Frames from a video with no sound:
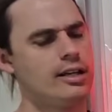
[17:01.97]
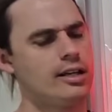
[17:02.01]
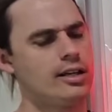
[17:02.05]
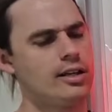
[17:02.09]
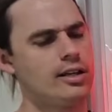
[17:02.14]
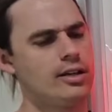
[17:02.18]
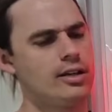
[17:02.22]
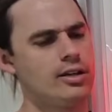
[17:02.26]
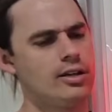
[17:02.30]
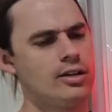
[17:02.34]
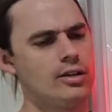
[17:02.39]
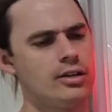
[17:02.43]

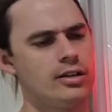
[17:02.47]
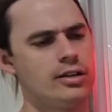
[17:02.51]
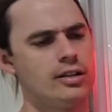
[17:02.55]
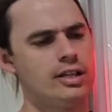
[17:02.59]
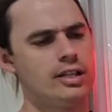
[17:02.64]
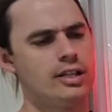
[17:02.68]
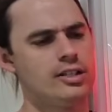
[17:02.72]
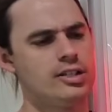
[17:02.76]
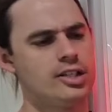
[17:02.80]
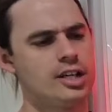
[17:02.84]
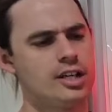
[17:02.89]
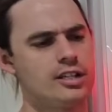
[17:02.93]
you know,
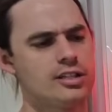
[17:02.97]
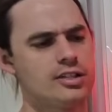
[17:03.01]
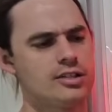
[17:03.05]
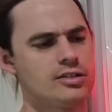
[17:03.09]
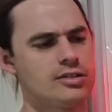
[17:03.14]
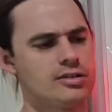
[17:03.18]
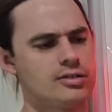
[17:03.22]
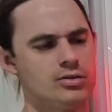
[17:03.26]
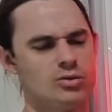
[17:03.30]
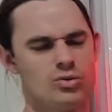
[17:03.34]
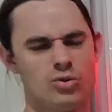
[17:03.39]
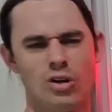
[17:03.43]
they're
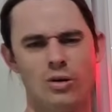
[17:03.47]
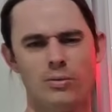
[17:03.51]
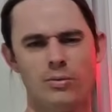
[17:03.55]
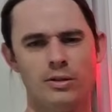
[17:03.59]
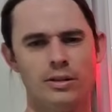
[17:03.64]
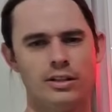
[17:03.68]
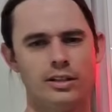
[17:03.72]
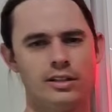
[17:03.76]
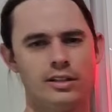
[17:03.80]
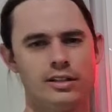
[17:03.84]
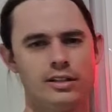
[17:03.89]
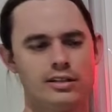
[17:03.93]
just
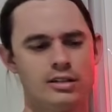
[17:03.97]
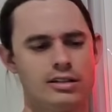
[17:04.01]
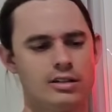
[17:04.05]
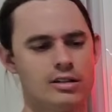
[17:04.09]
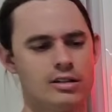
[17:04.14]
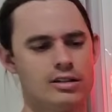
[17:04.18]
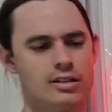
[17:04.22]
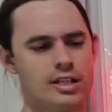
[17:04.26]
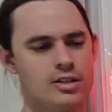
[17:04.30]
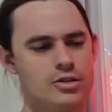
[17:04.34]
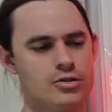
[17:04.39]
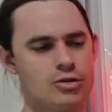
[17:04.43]
dropping. Like, they're